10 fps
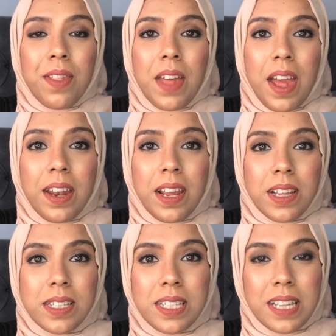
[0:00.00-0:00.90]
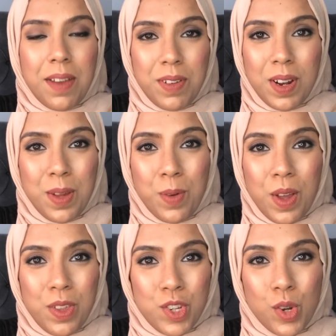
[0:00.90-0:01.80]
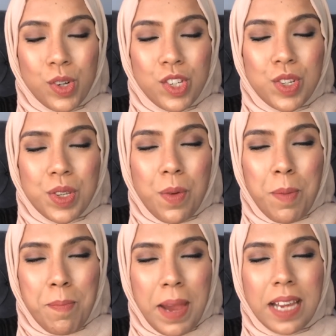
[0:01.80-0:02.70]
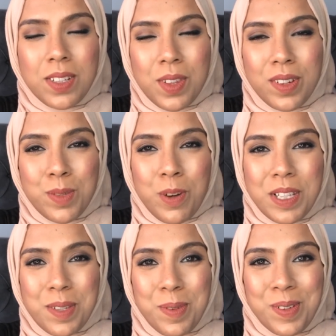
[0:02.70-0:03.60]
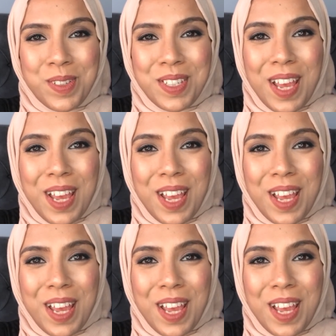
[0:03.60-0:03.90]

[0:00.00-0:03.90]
then it's definitely worth a shot just going back to those principles.